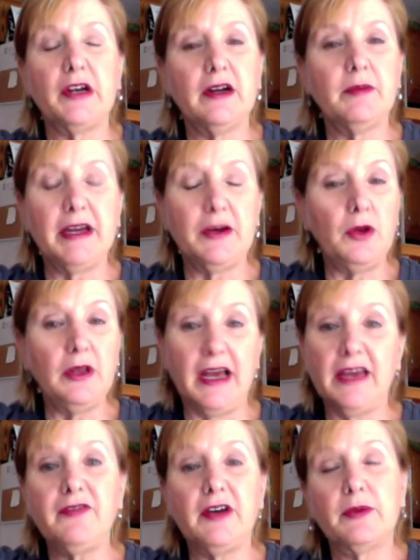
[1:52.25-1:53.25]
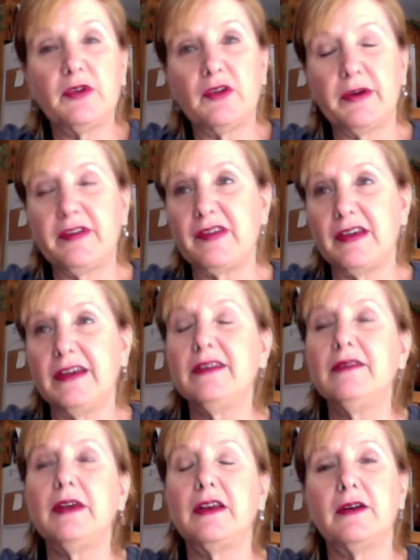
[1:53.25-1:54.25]
And I had
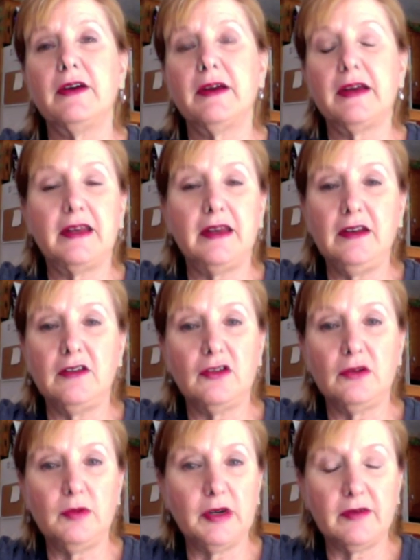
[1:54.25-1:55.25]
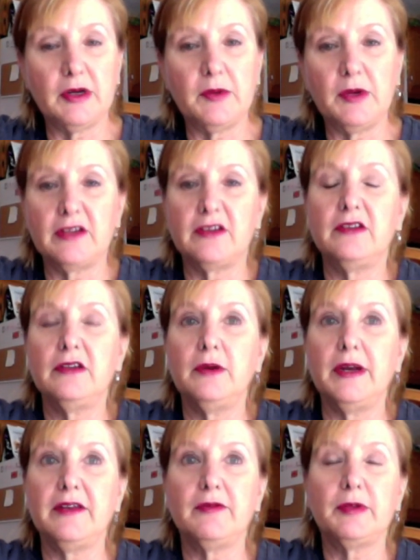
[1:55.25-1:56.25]
reached an age where my whole life I was
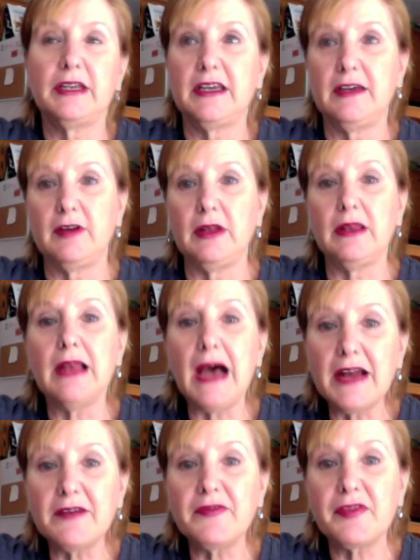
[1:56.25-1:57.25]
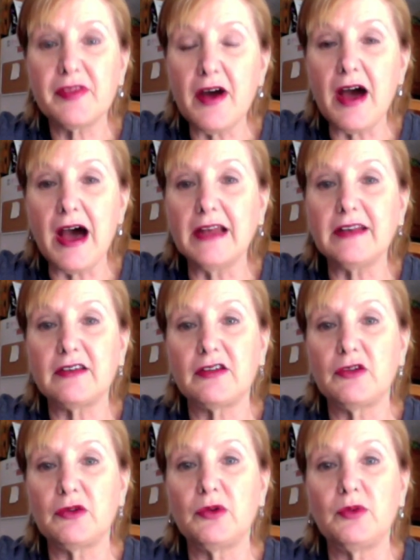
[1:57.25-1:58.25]
always thin. I could eat and do whatever I
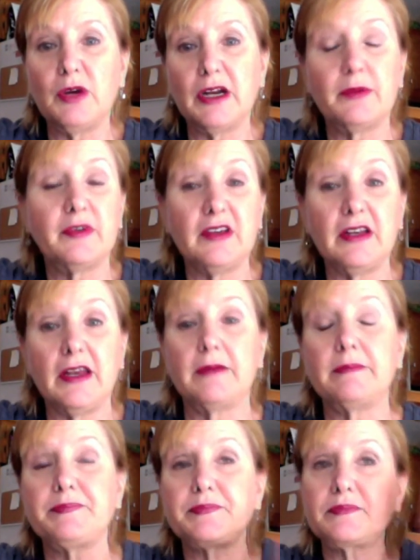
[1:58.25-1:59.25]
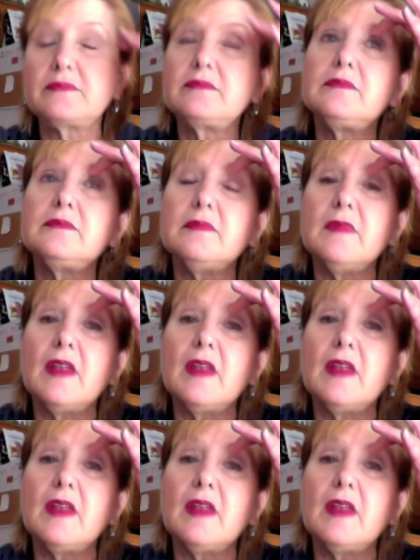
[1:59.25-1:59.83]
wanted to do. I never really gave a lot of